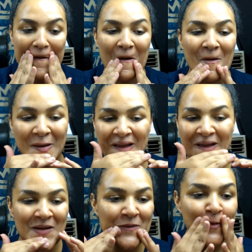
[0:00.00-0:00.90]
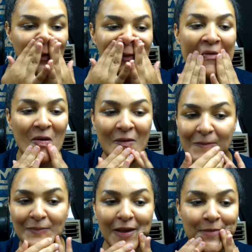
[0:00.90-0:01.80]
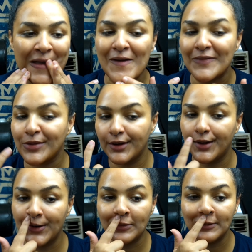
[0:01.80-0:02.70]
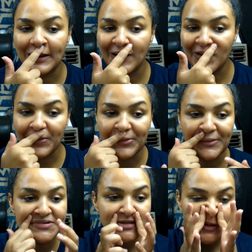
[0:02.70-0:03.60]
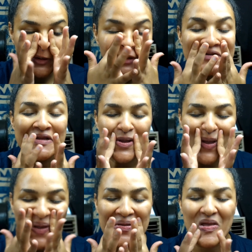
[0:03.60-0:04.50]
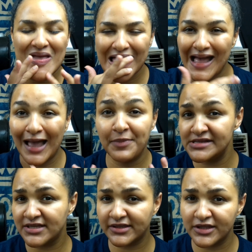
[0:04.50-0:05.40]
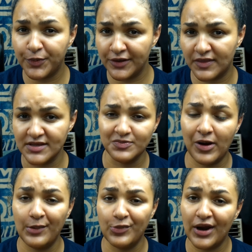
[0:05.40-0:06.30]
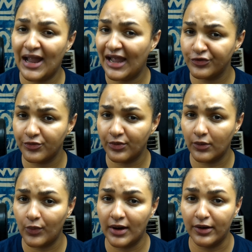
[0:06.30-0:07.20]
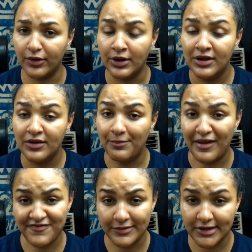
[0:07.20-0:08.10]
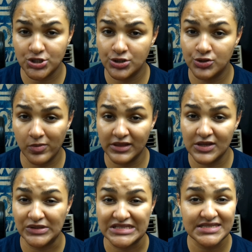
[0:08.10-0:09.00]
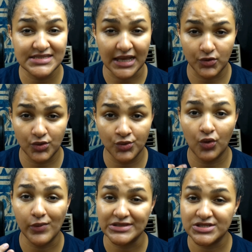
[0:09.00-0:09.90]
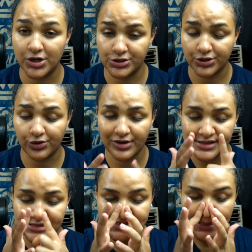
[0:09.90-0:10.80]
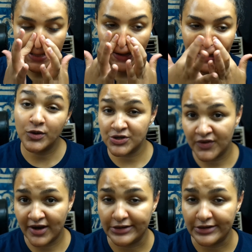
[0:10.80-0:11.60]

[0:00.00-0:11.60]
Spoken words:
around my mouth and under my nose. I basically put this primer everywhere where my foundation normally would settle or would start to crease. Those are the